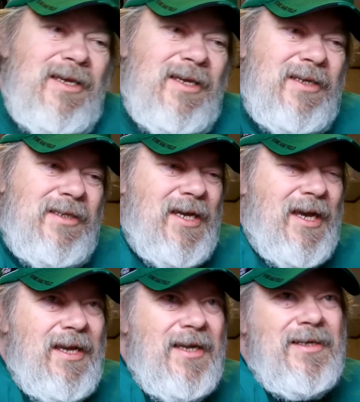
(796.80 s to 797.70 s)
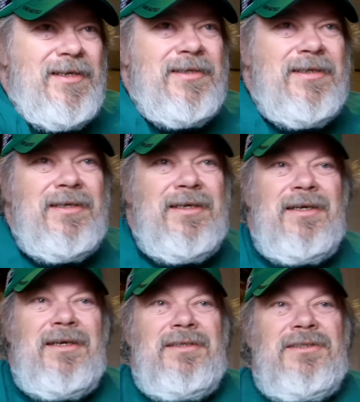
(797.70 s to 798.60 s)
and uh,
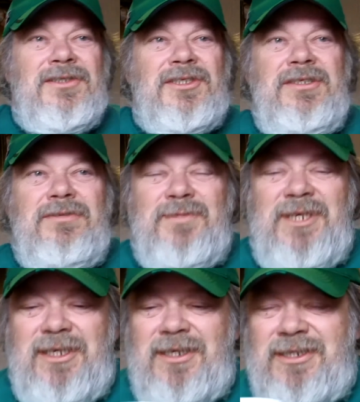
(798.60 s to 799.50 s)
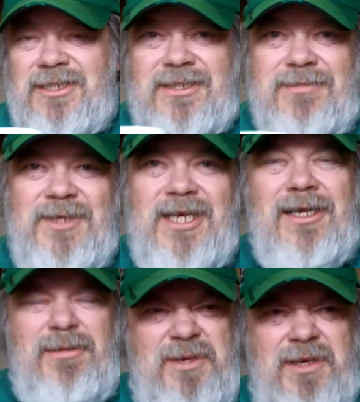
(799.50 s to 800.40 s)
excuse me here just a
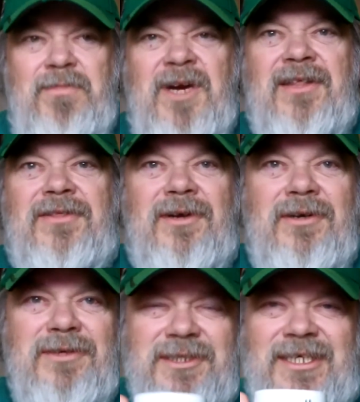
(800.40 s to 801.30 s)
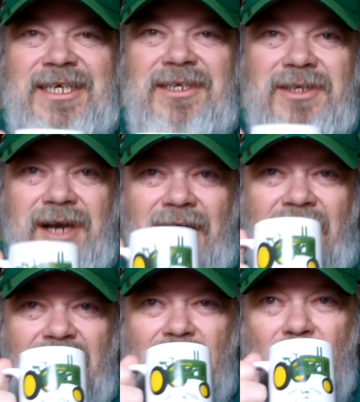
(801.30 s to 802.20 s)
minute, but my throat is getting
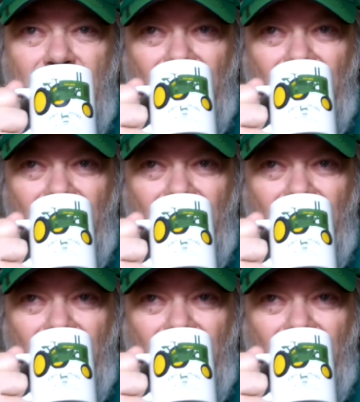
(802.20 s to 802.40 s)
dry.